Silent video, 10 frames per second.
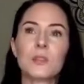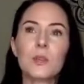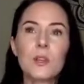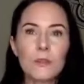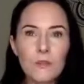Because
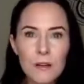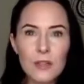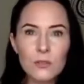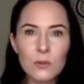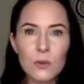when you can
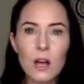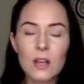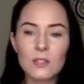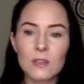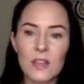find the root
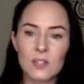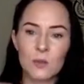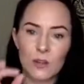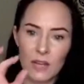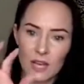cause of it, that's
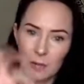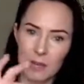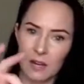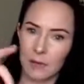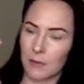when you can kind of
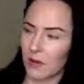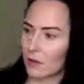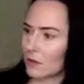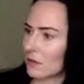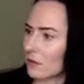pick it up and
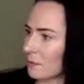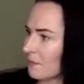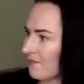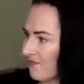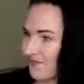go, ugh,
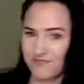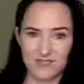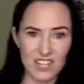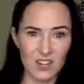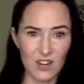
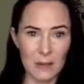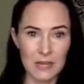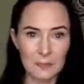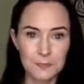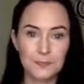you know what I
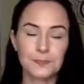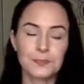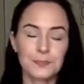mean?